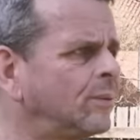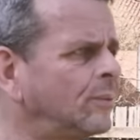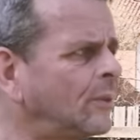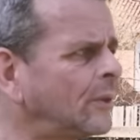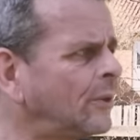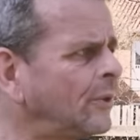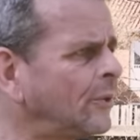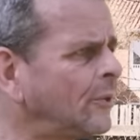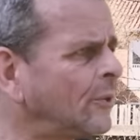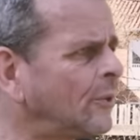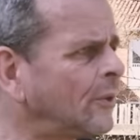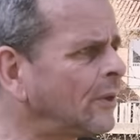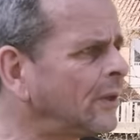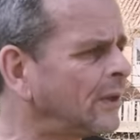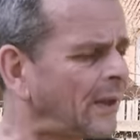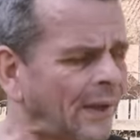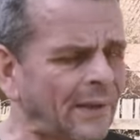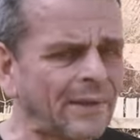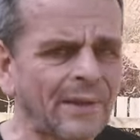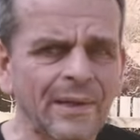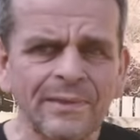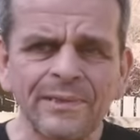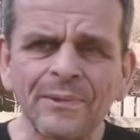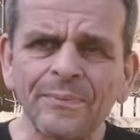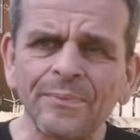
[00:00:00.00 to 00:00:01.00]
what do you call it?
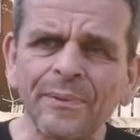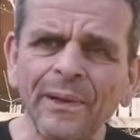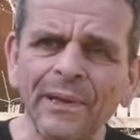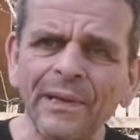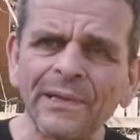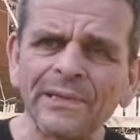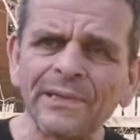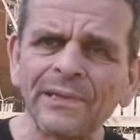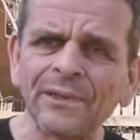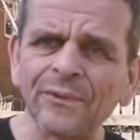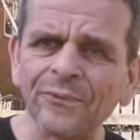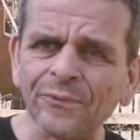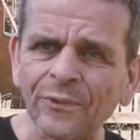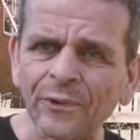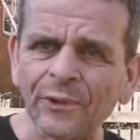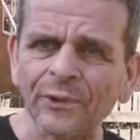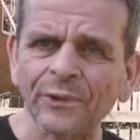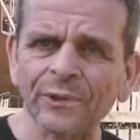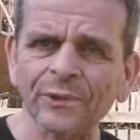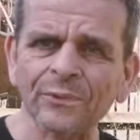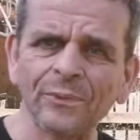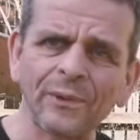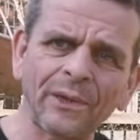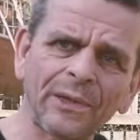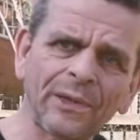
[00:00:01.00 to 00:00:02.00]
There's a place in the
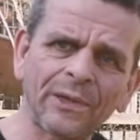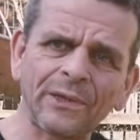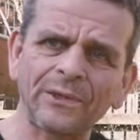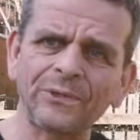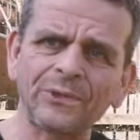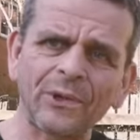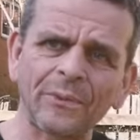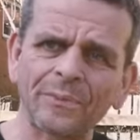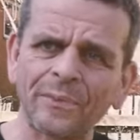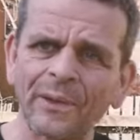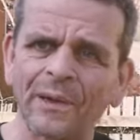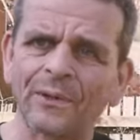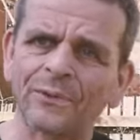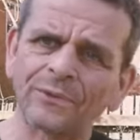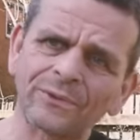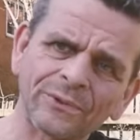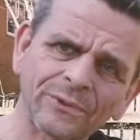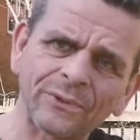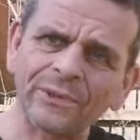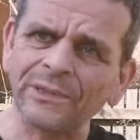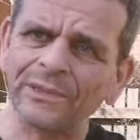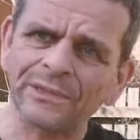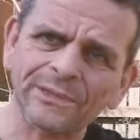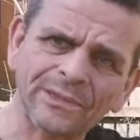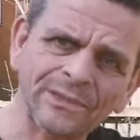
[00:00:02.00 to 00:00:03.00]
forest where they chop down
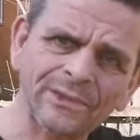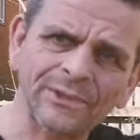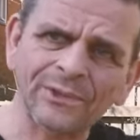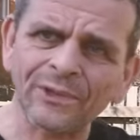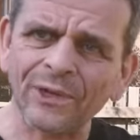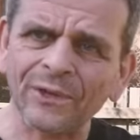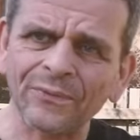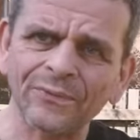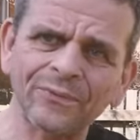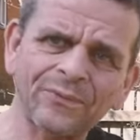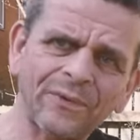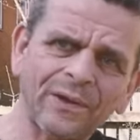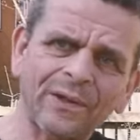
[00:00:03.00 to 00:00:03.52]
trees and stuff,